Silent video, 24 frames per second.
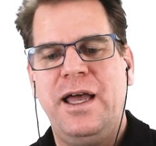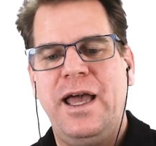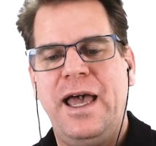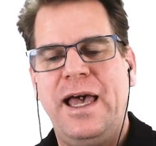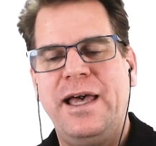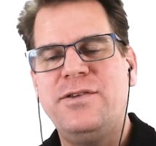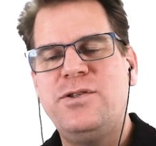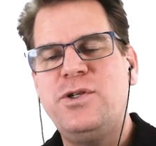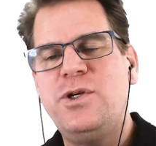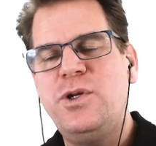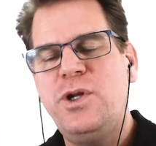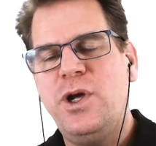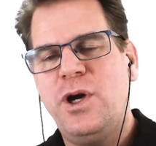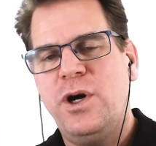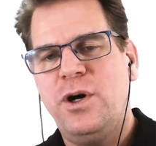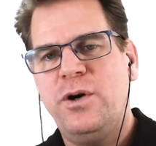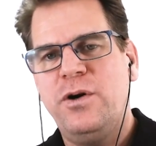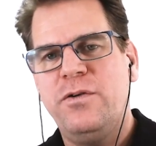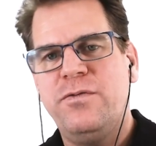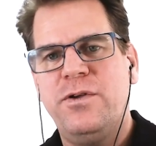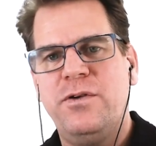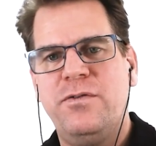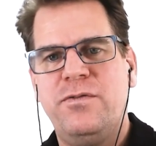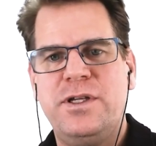as you know,
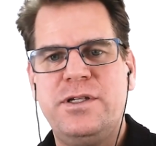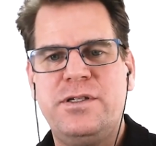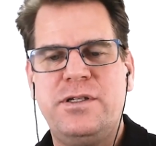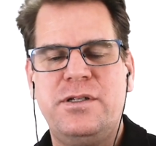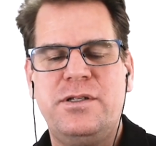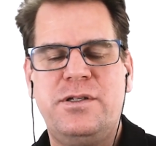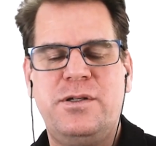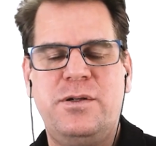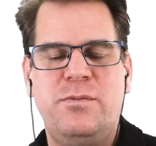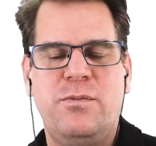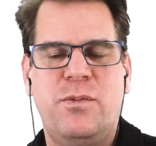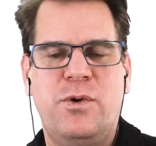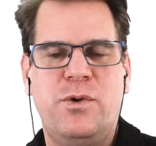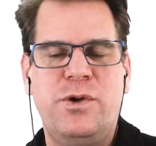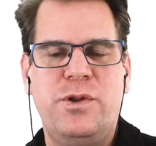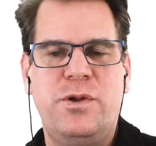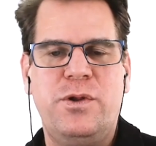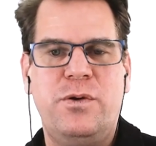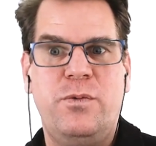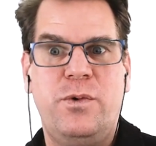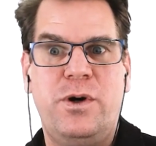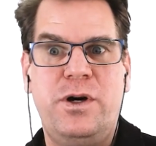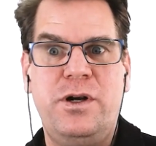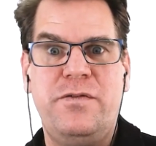if you've listened to more
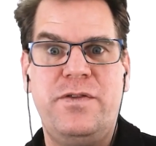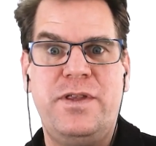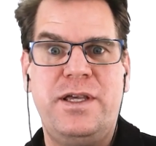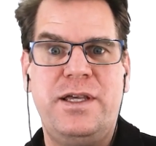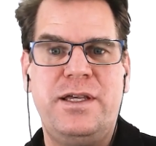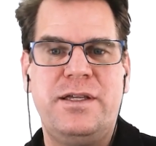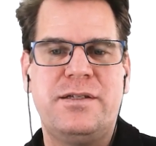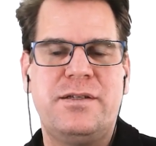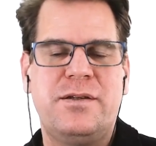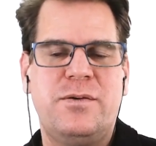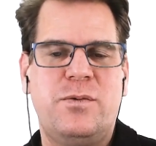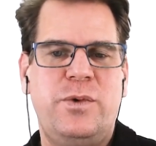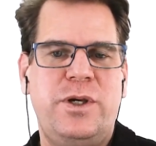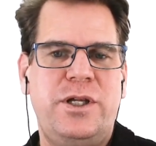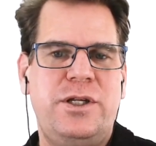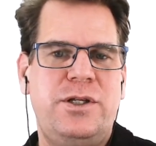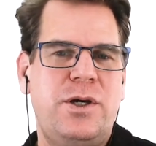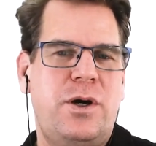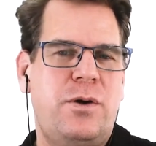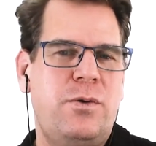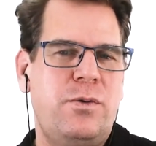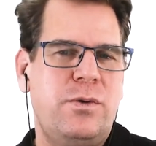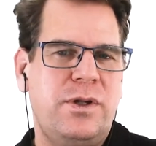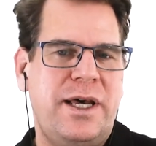than one of these, we
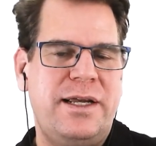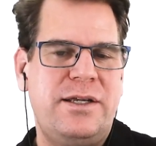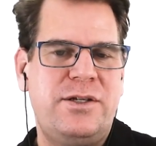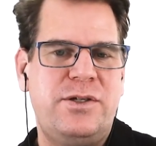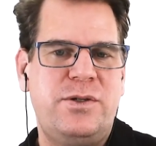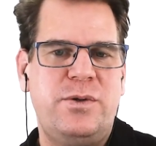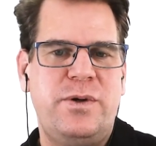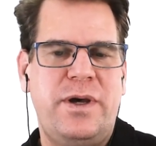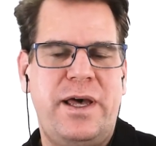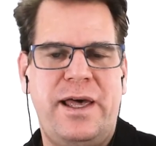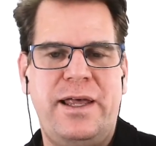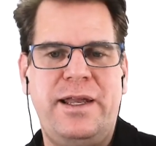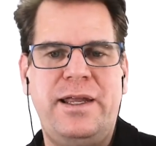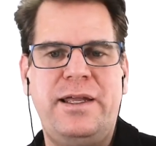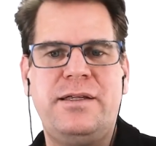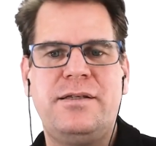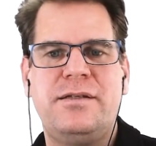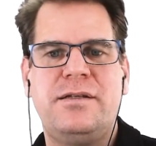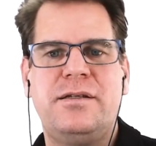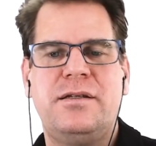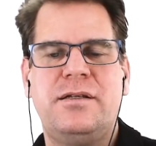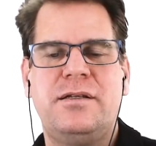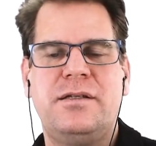don't like to edit.